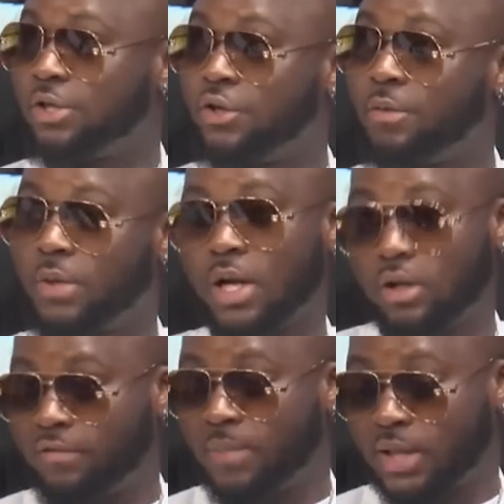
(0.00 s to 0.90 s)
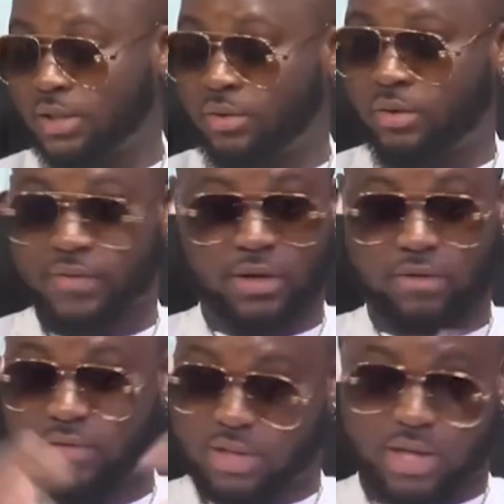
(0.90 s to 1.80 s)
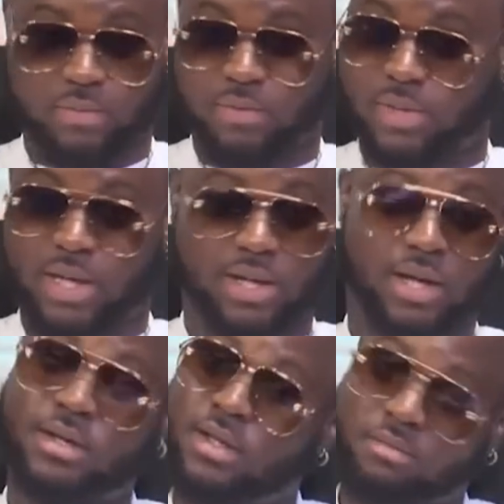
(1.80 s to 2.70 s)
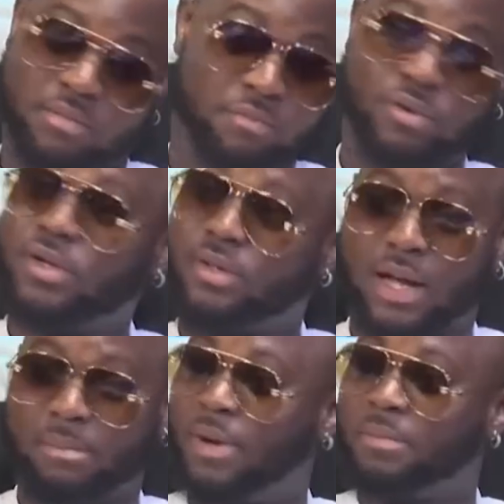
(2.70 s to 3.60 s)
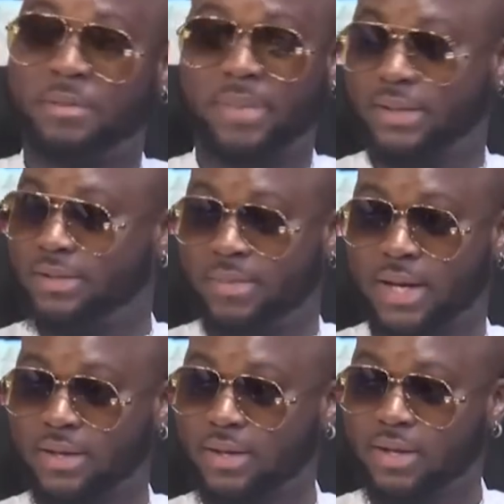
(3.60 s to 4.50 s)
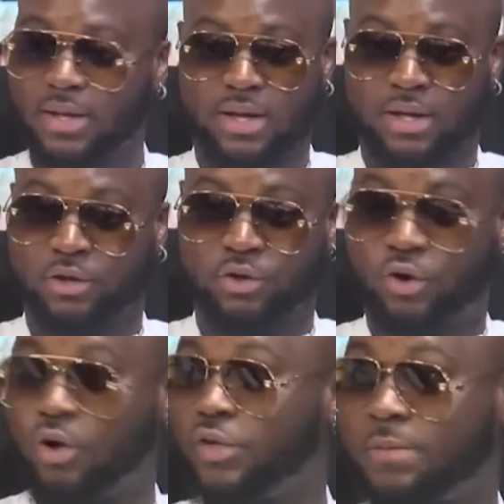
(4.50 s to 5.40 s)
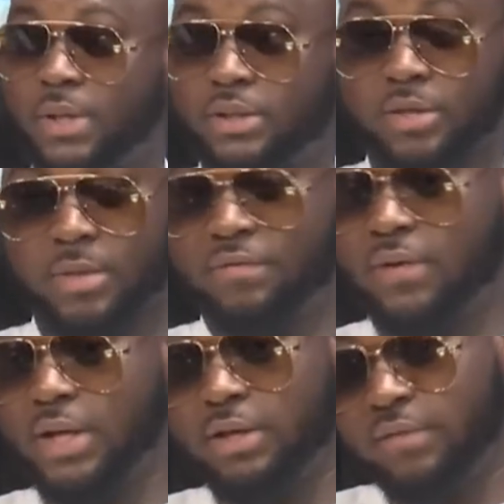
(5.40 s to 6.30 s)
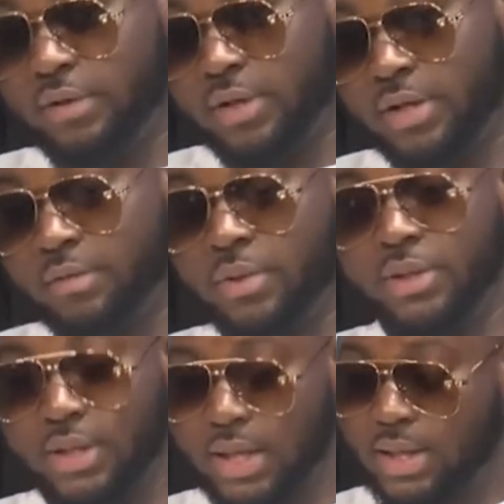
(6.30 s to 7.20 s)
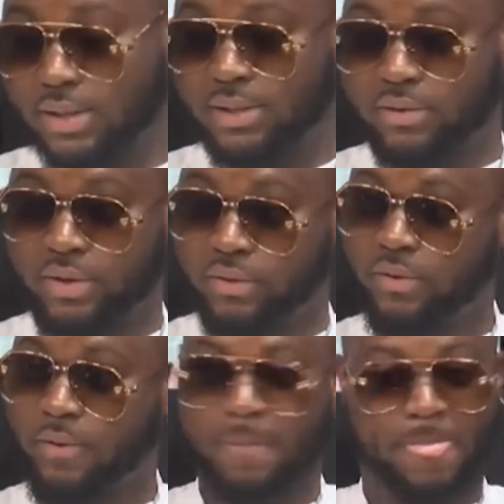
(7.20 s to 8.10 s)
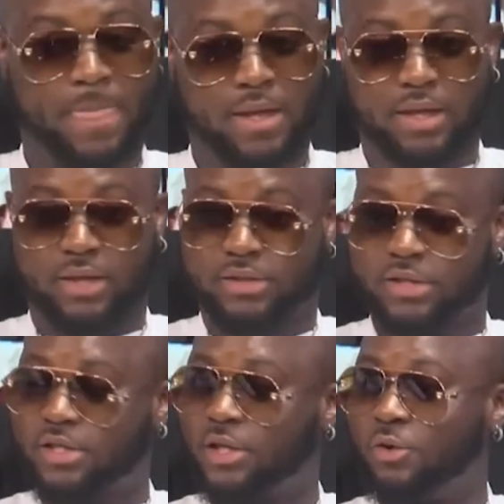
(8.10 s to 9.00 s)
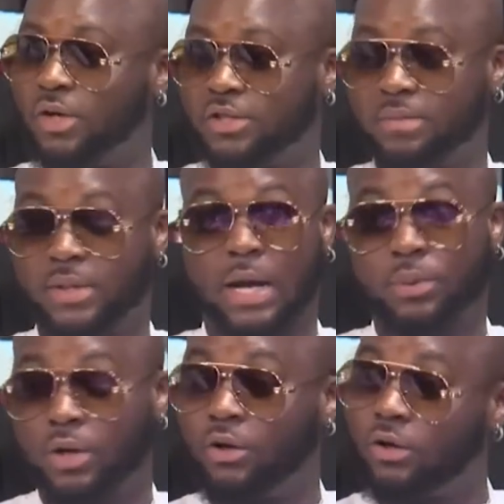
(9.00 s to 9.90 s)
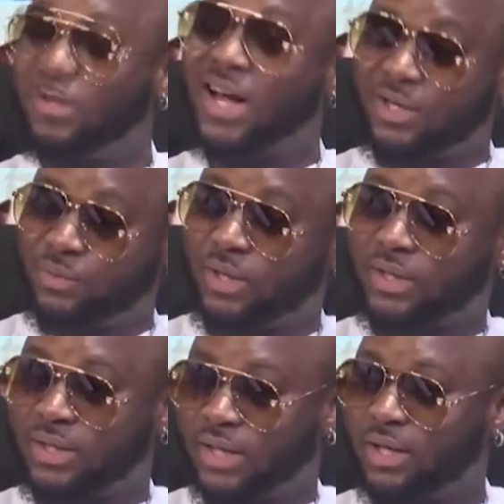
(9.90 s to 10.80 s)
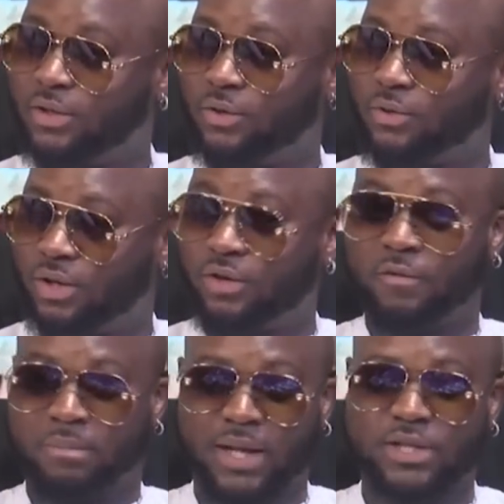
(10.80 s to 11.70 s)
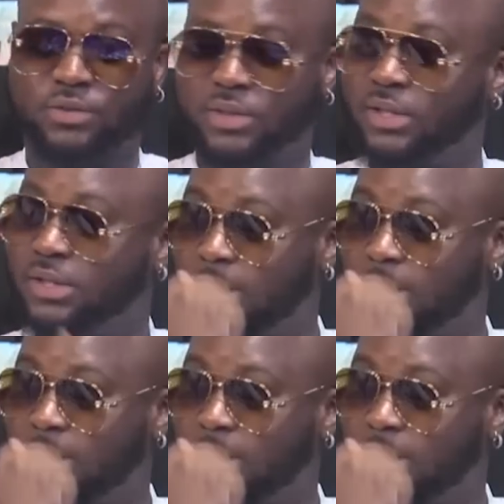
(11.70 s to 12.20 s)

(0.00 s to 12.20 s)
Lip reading: normal. I love Black Sherif. I love his album. Like, I bump it back to back. And, you know, all respect to him. I feel like even anybody in that category, you know, it's just an honor to be there. I put a lot of hard work in that, you know, a lot of blood, sweat, and